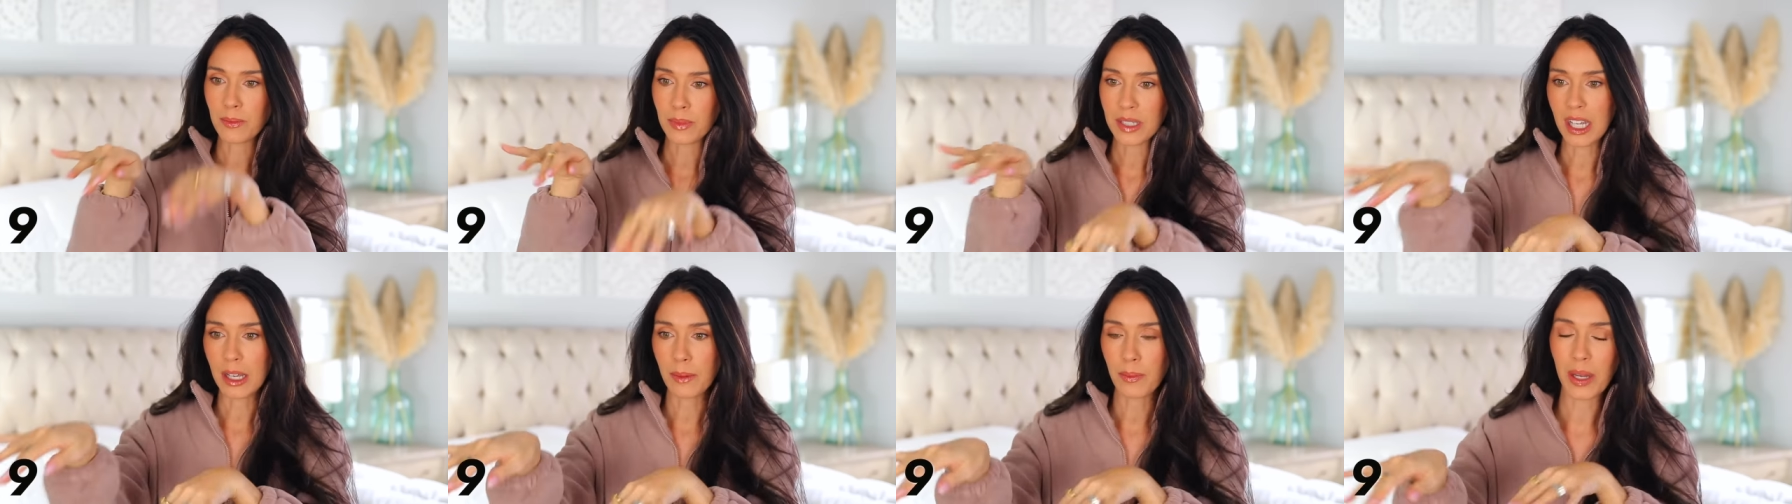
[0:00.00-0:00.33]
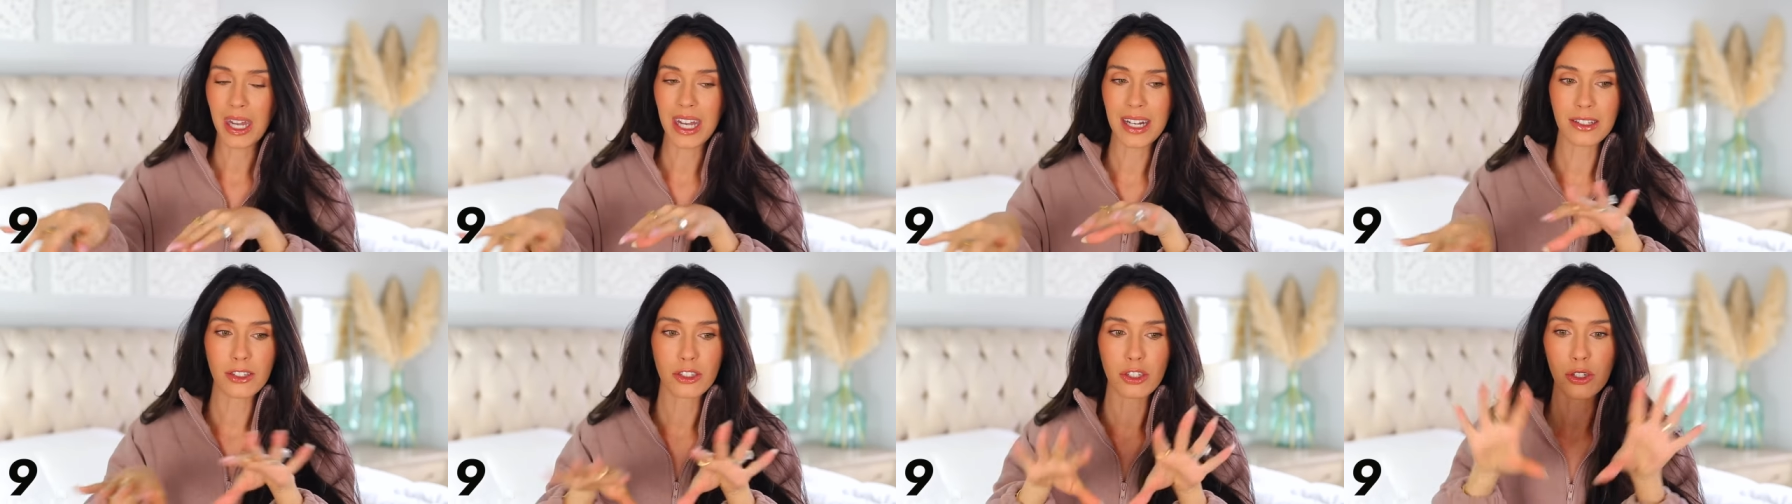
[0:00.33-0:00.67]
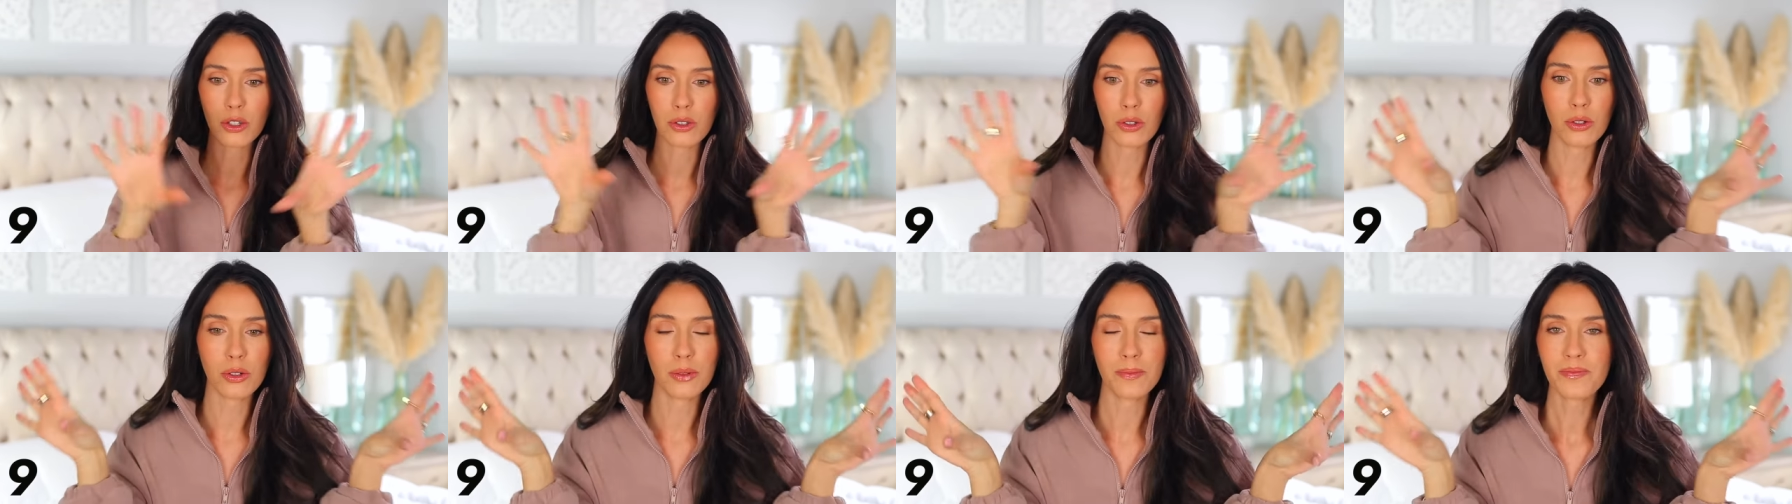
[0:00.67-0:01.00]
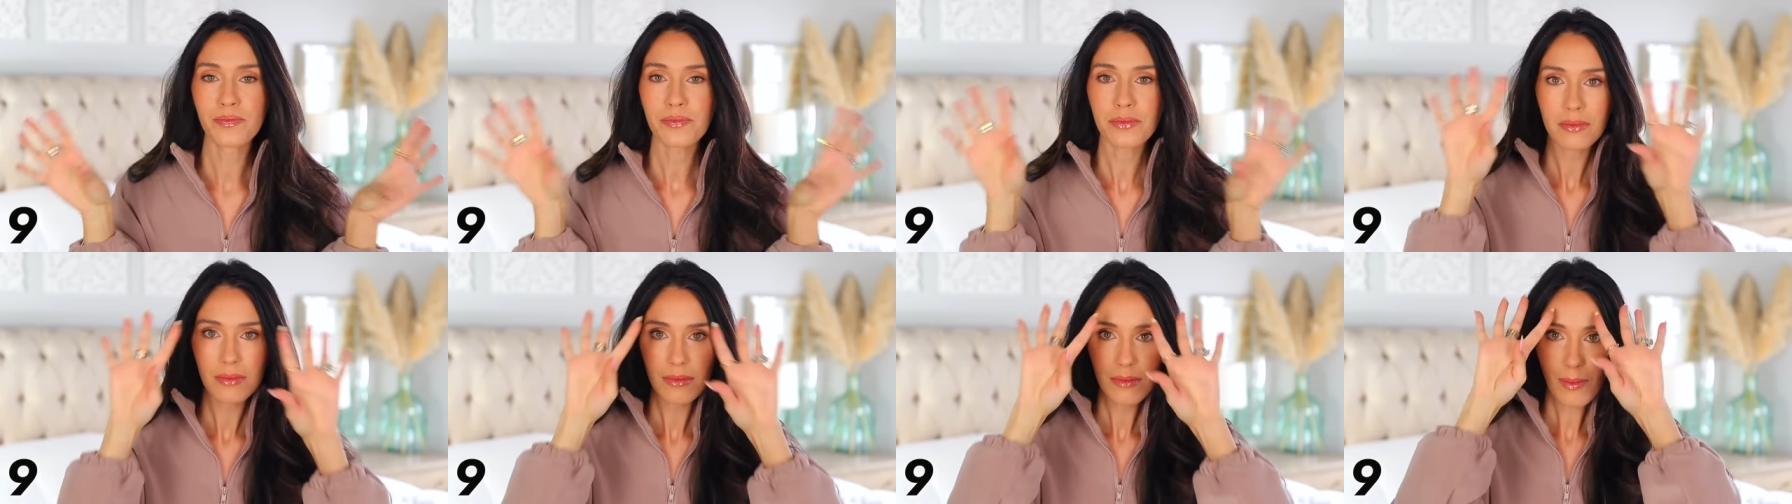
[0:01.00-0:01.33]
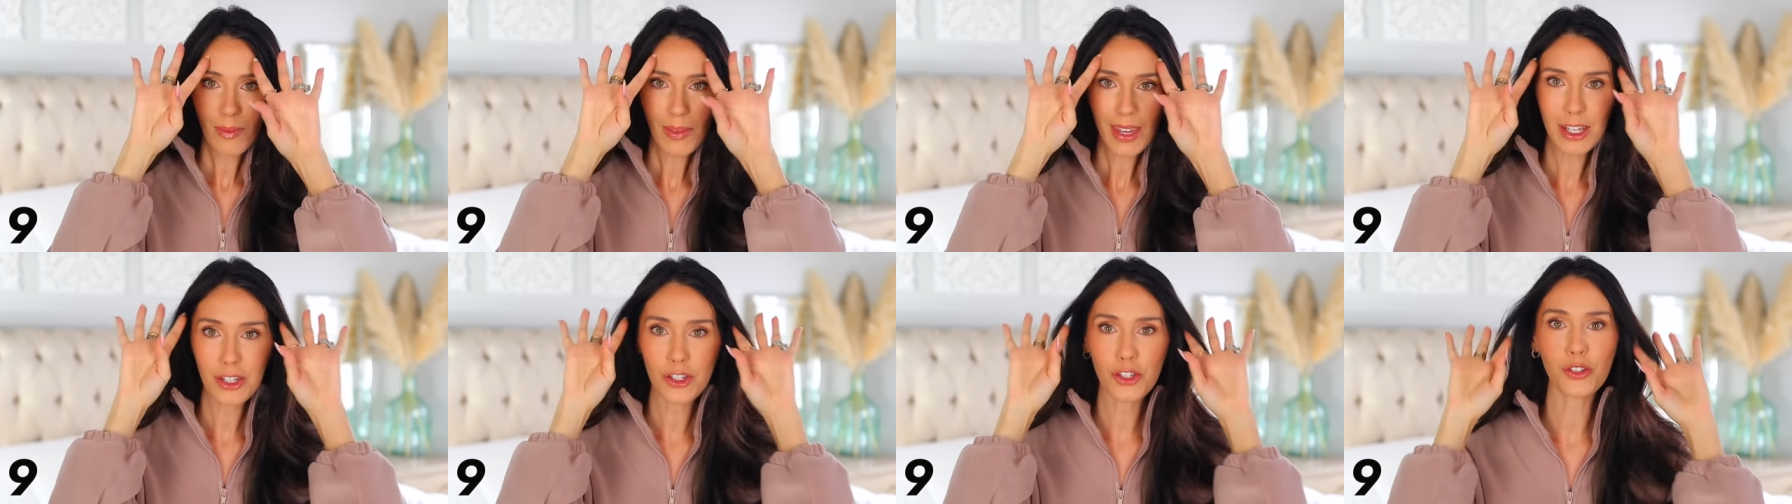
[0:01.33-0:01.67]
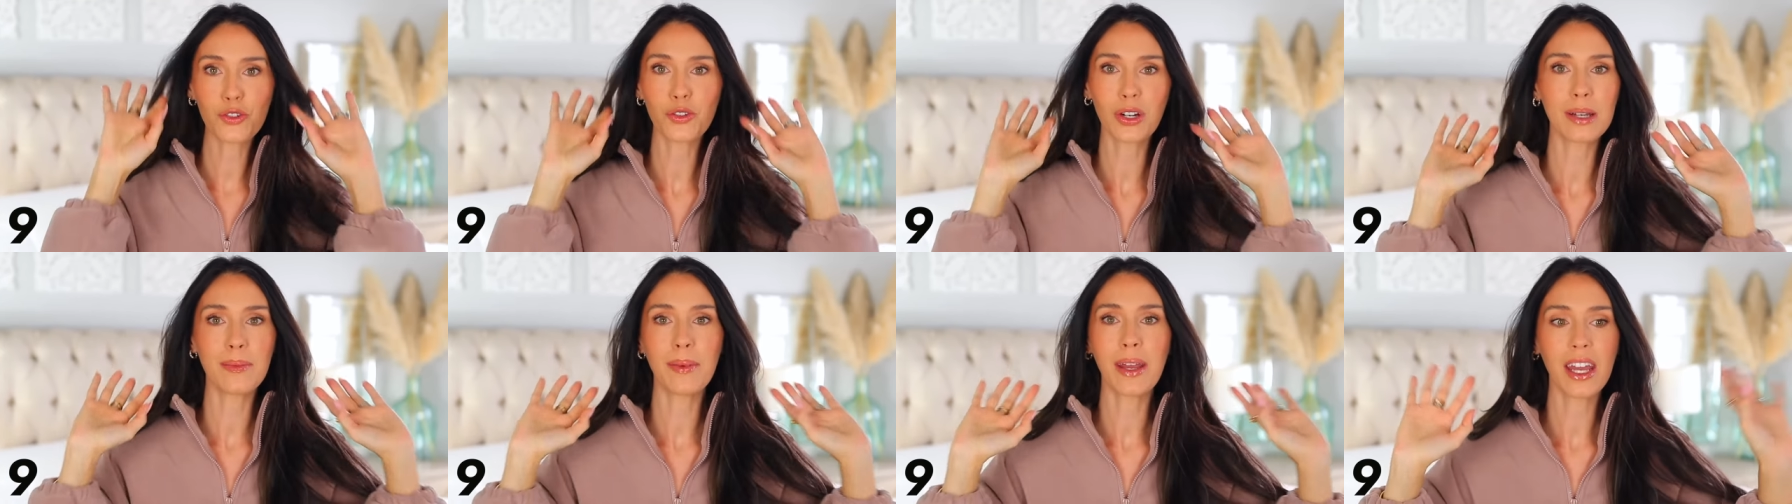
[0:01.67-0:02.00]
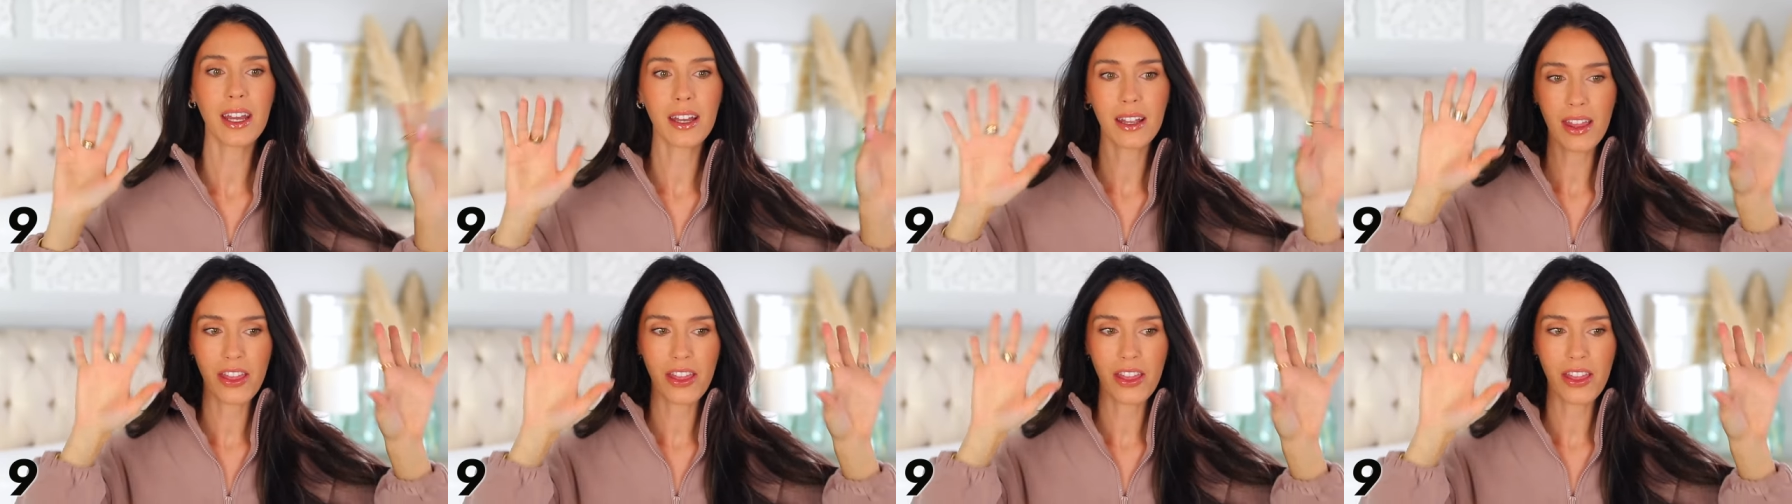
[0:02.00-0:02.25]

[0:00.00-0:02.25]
deep into streaming